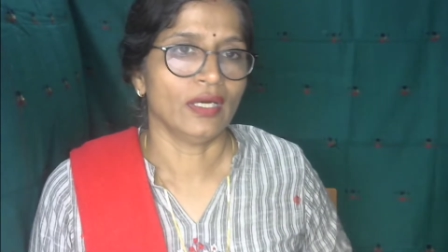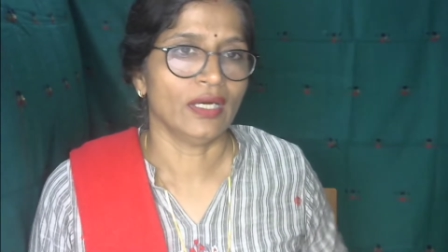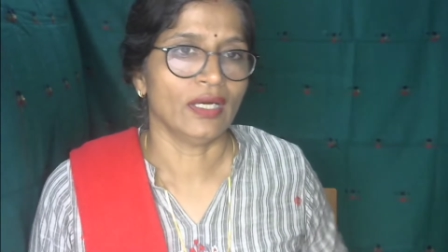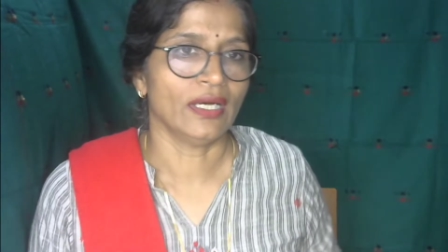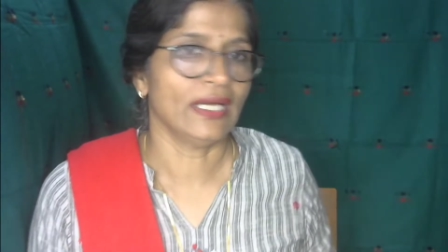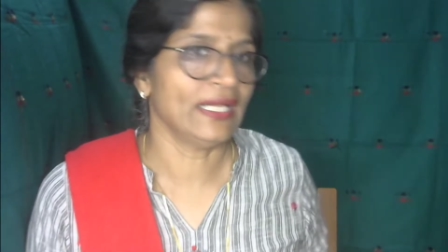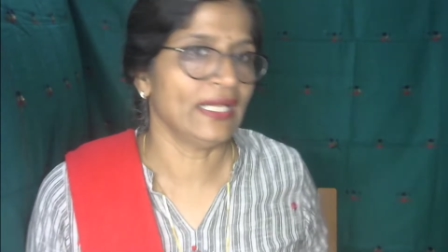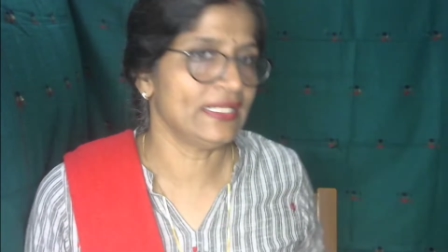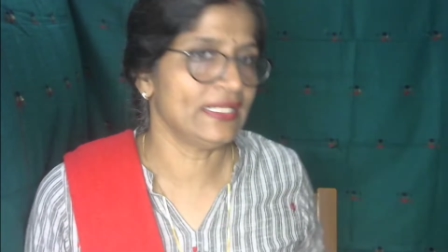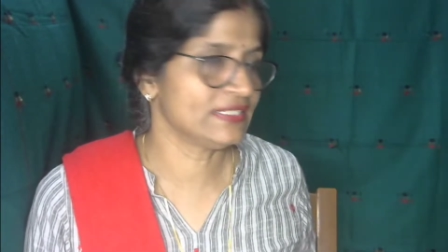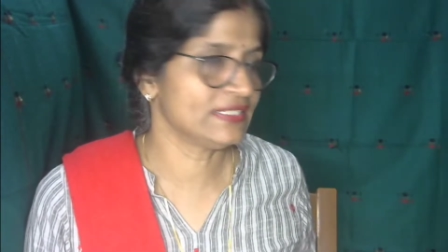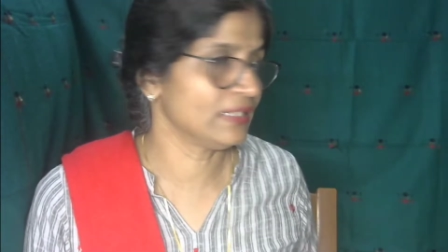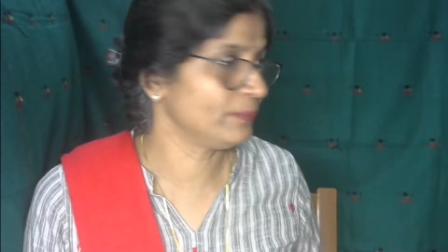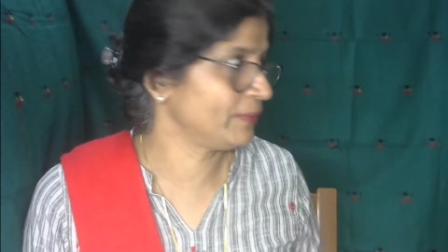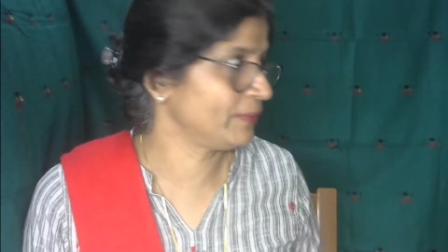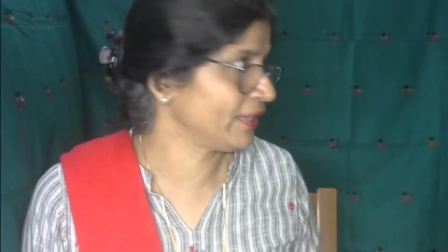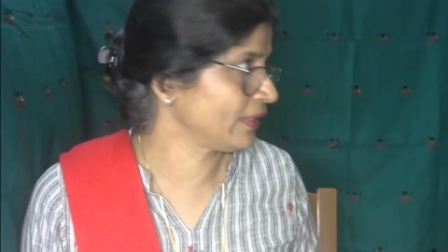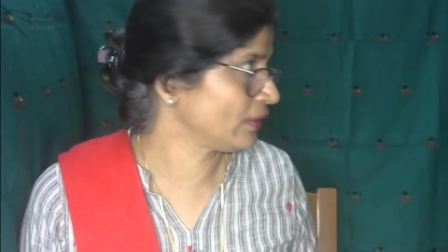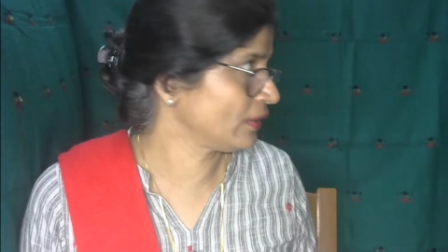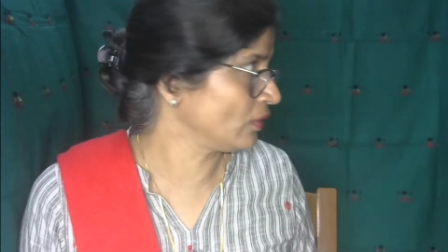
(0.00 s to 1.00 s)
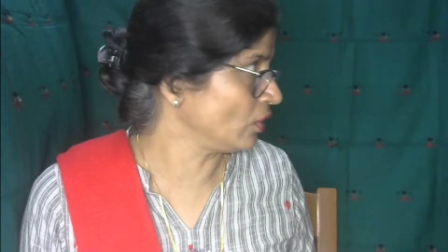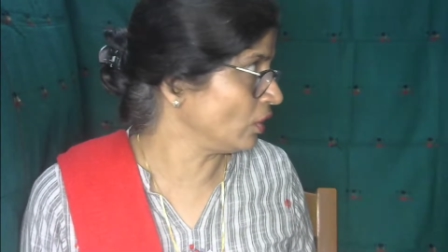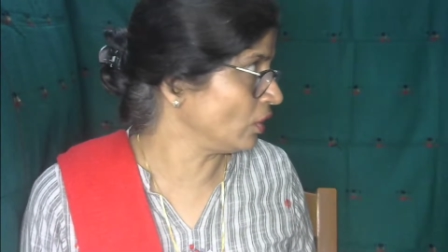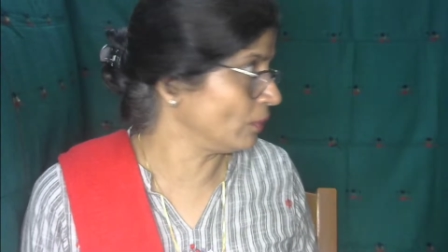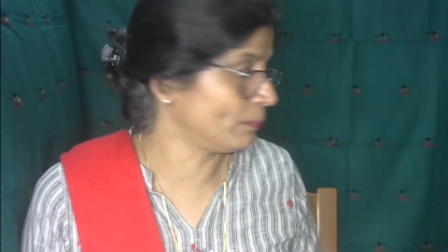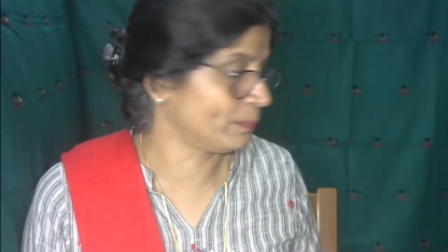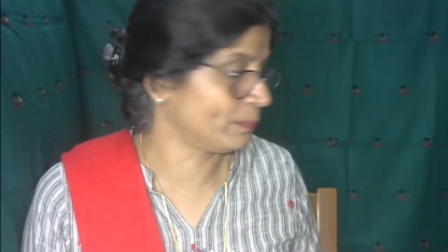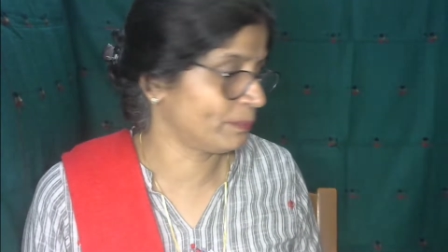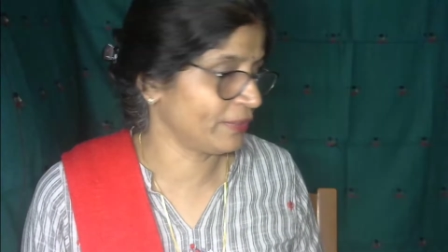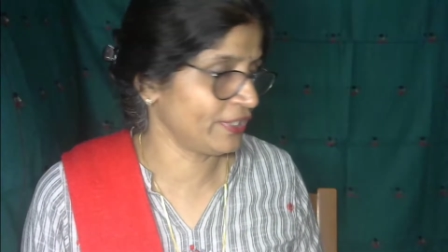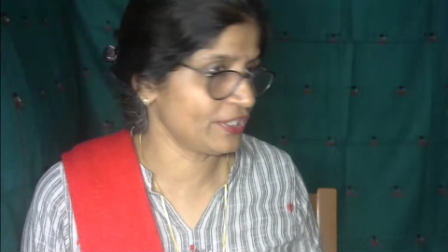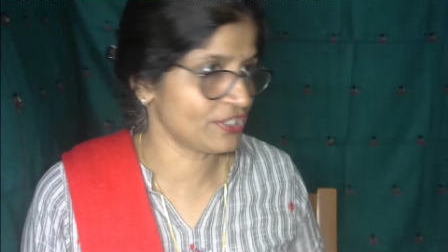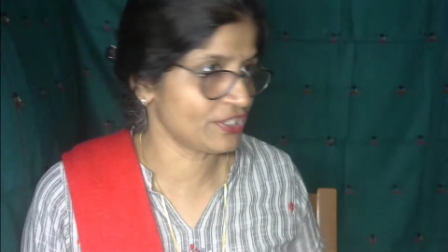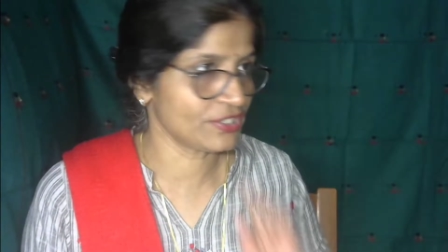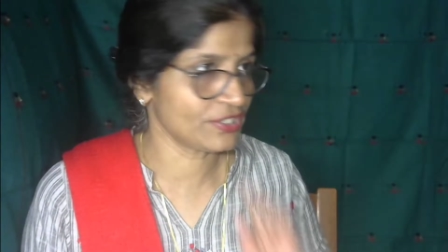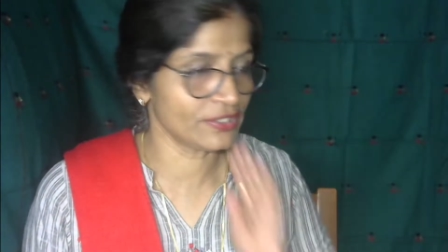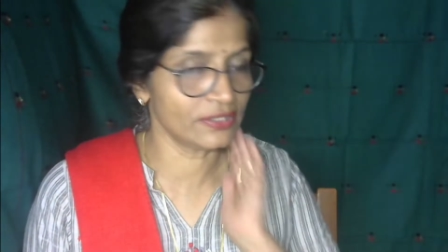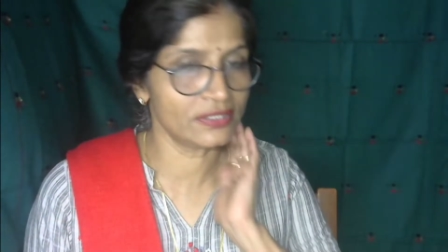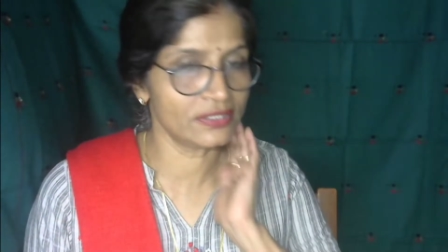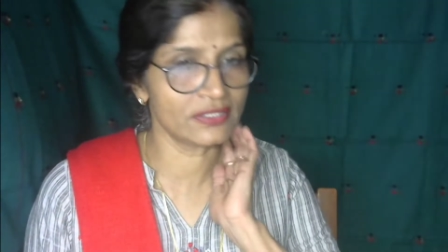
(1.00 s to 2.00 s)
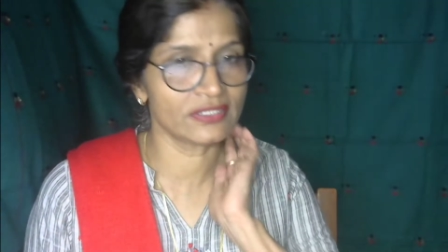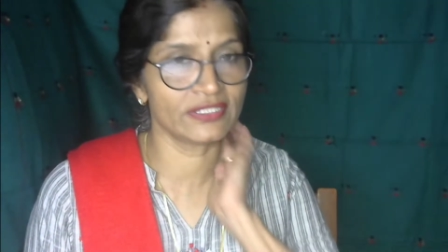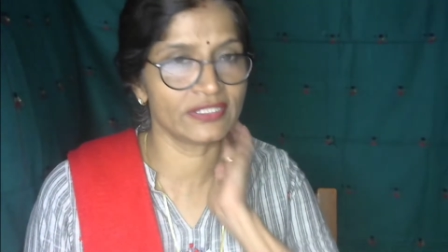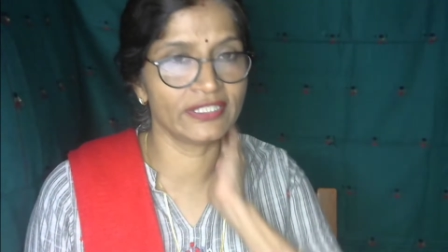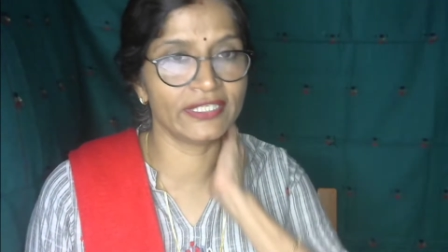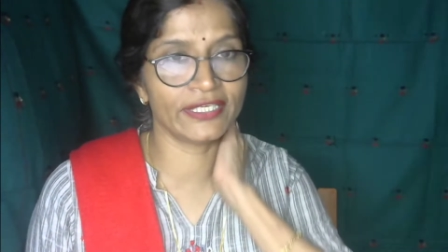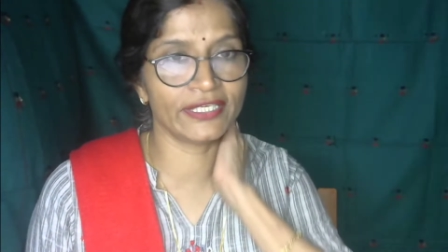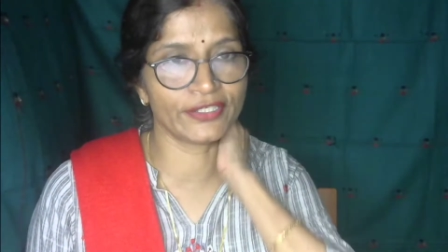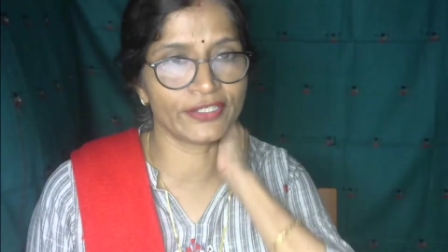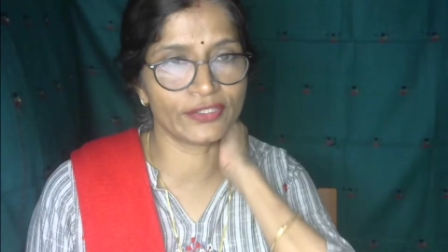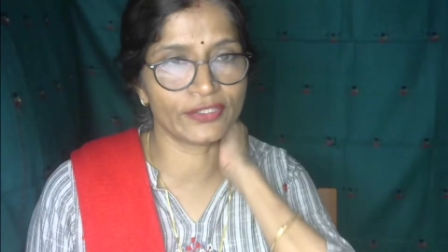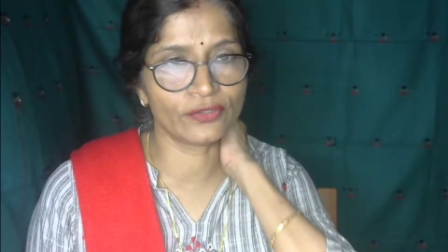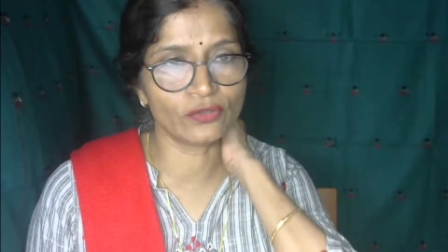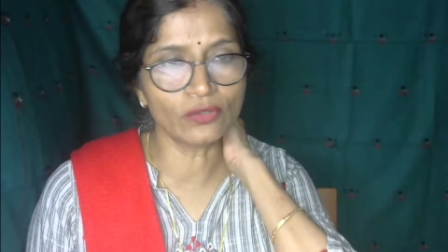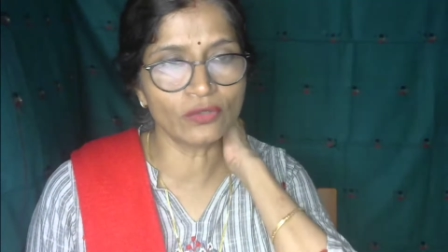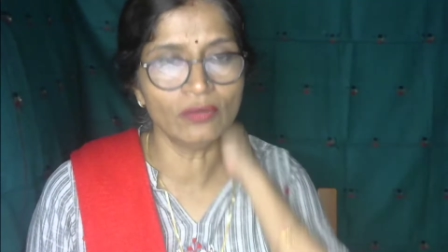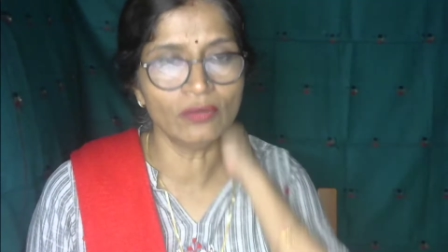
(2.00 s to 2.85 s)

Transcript: algebraic operations related to